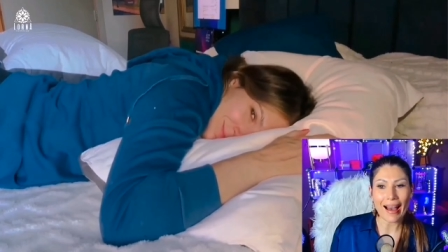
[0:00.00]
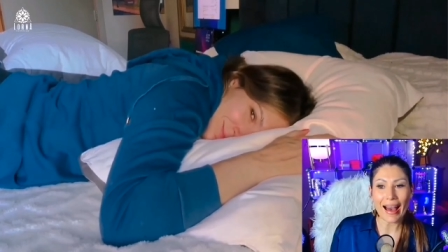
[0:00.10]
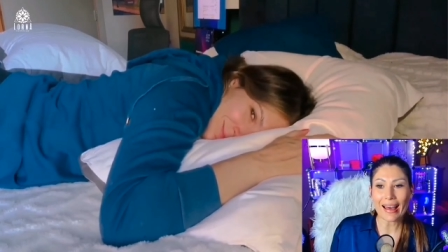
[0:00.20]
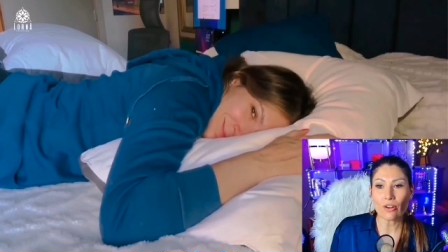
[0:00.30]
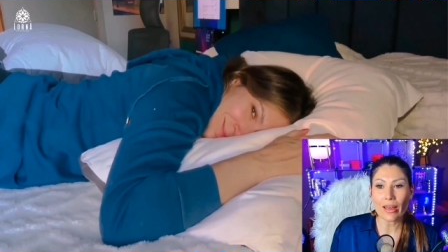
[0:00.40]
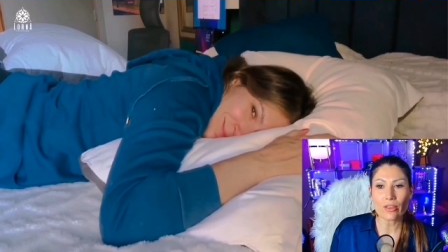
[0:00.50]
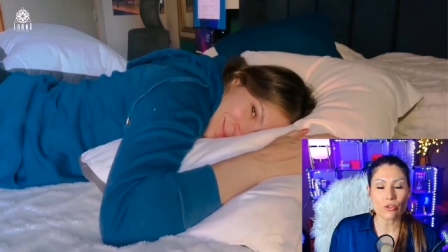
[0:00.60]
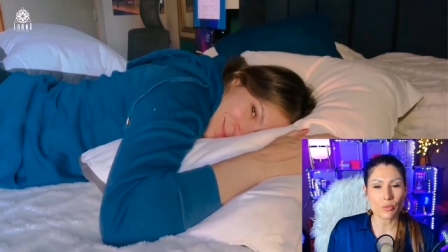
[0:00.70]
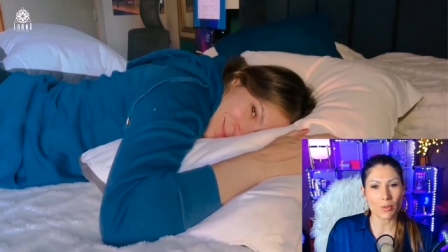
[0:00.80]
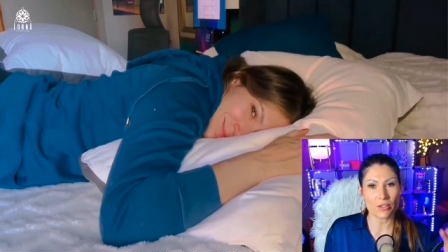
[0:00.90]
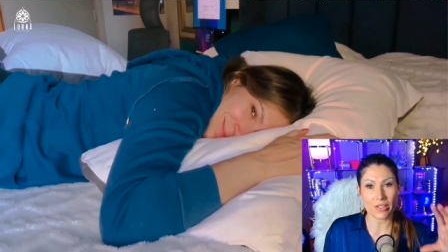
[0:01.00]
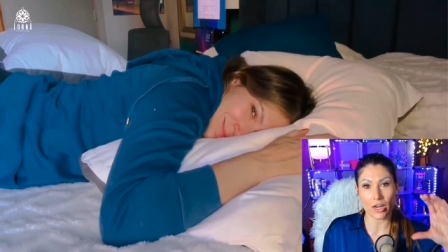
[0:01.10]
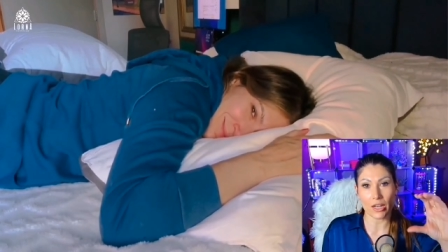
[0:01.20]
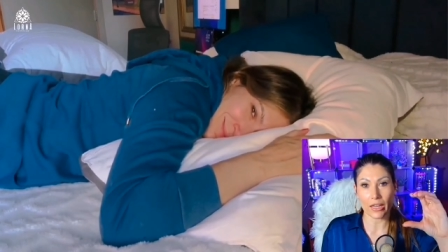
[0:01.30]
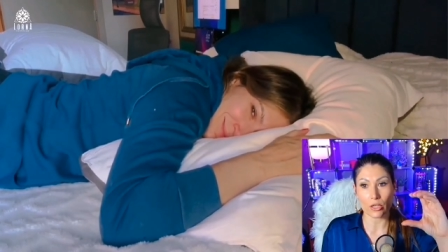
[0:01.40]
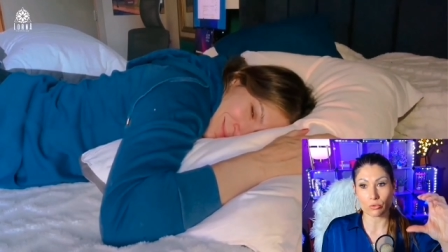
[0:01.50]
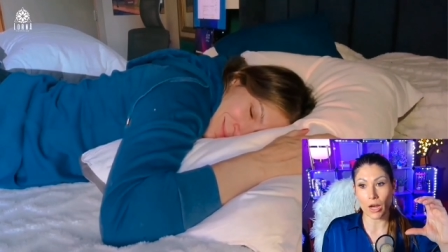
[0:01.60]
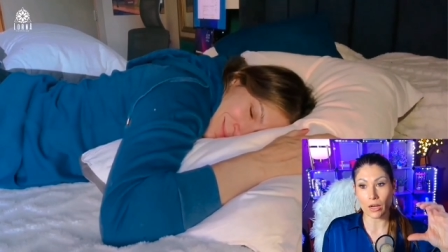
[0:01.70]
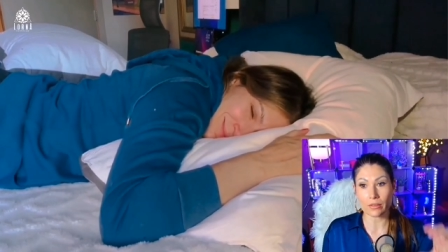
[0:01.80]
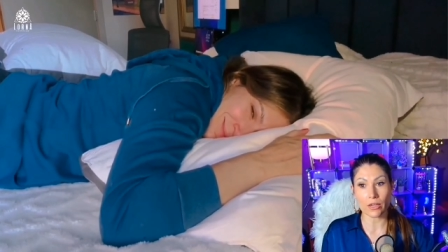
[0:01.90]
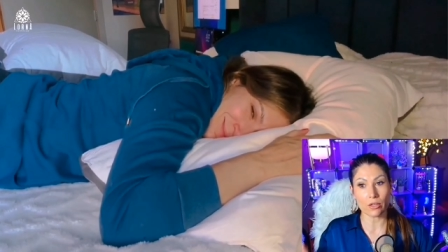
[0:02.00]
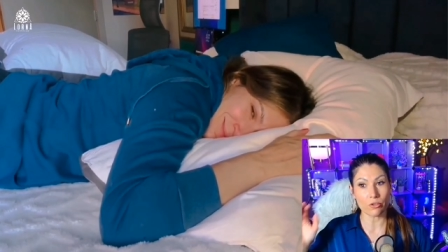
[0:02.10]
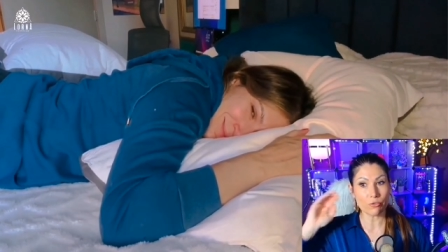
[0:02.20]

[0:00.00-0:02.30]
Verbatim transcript: I don't like those pillows that are like a rock that you,